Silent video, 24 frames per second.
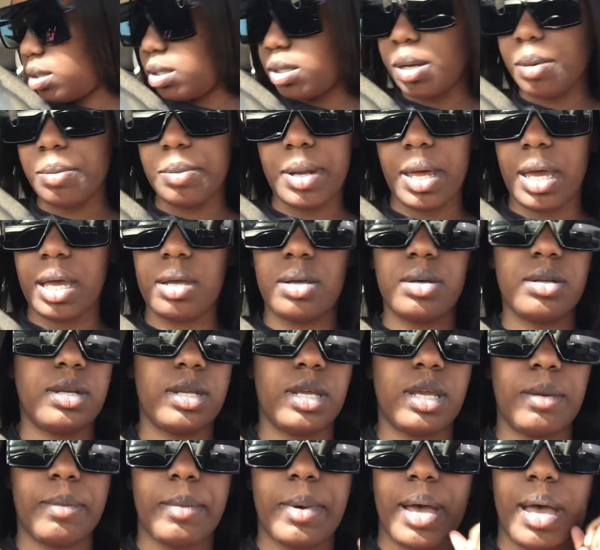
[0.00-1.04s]
gonna
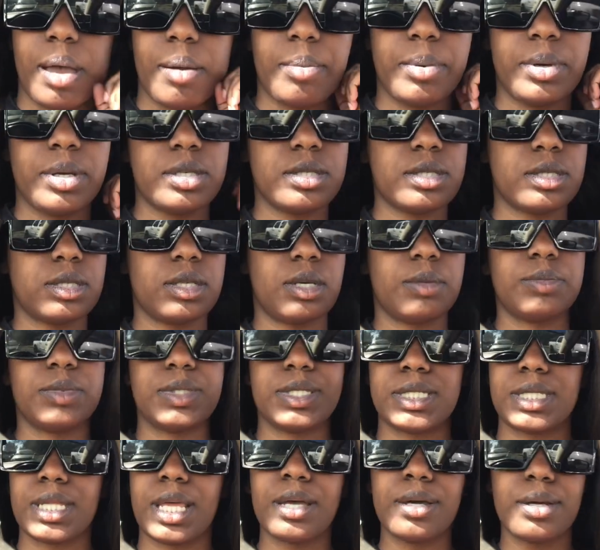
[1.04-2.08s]
get my eyebrows. I'm
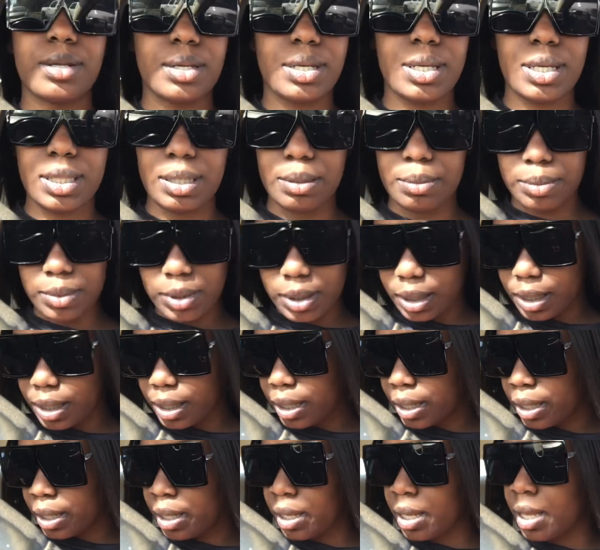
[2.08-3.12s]
just not gonna get them
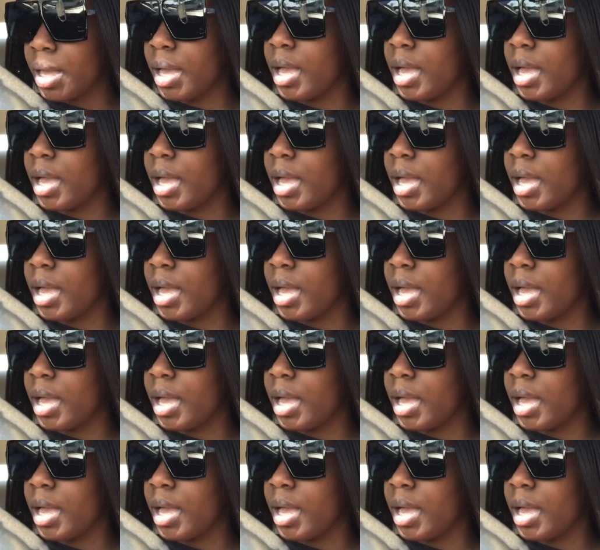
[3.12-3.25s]
done.